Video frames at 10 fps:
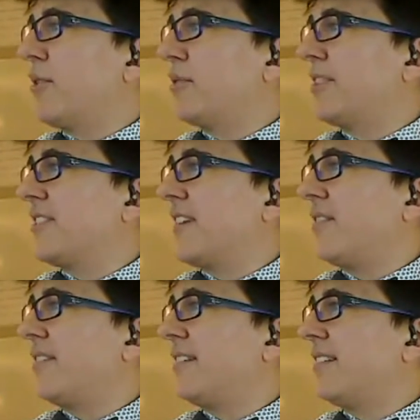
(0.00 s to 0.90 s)
wrote this
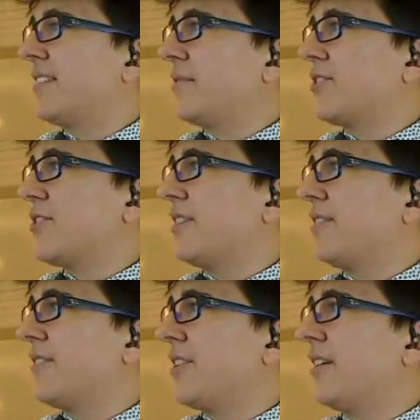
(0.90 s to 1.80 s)
out because I was trying to
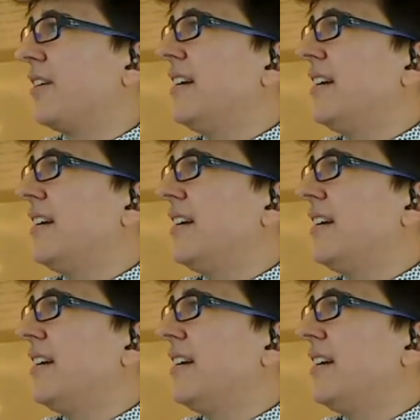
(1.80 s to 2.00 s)
figure out